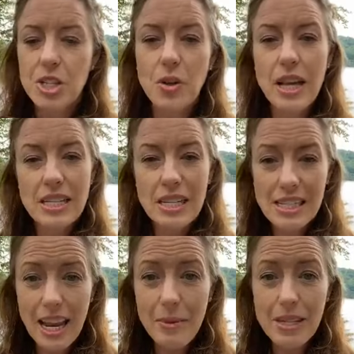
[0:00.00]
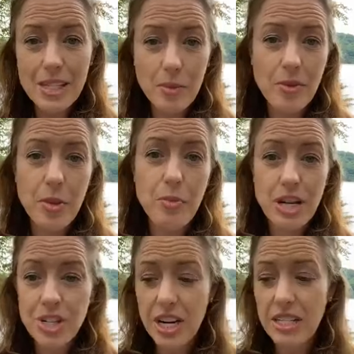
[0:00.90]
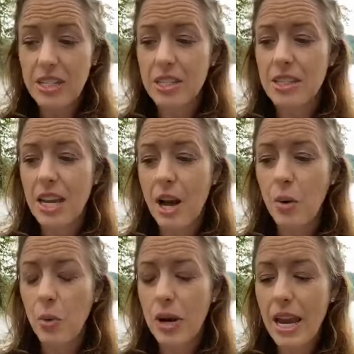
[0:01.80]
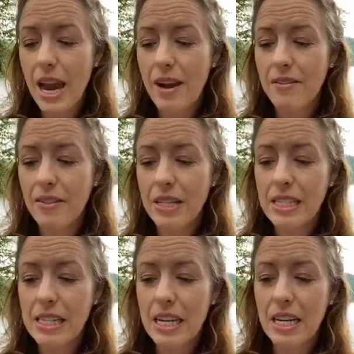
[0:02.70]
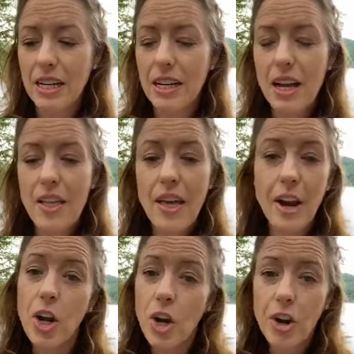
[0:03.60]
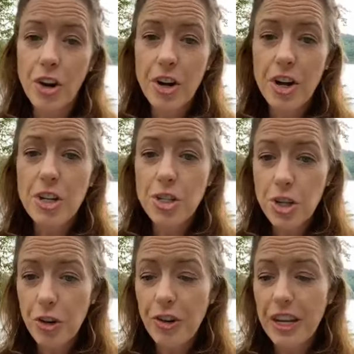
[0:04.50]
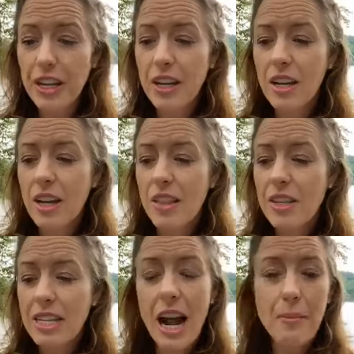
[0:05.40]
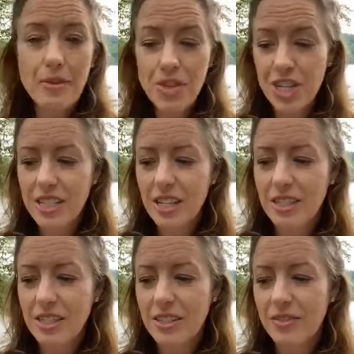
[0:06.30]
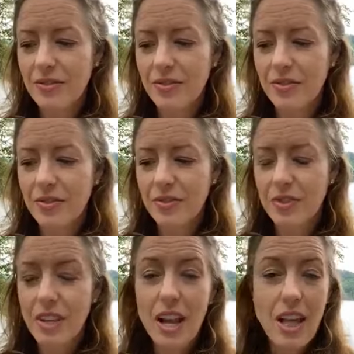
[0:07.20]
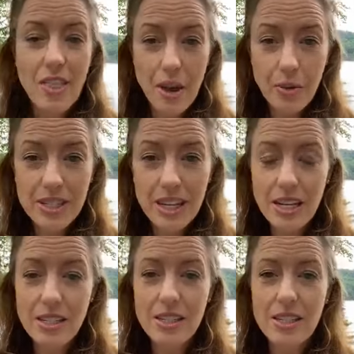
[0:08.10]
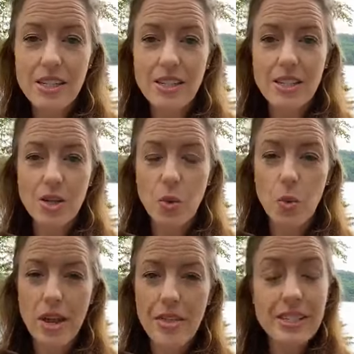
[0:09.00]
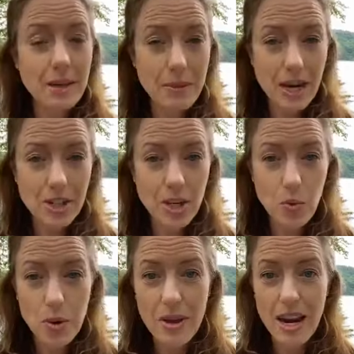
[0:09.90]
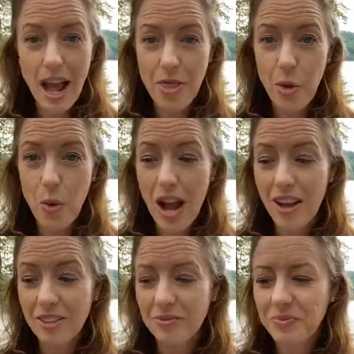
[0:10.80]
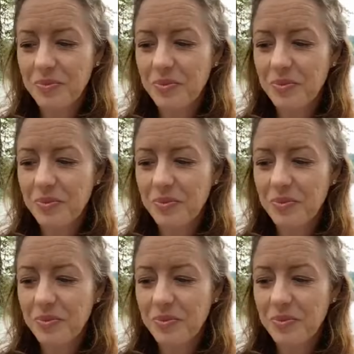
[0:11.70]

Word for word: So let's examine some of the prejudices that we have seen that occurred during the time of Jesus. There was an instance with the Samaritan woman at the well.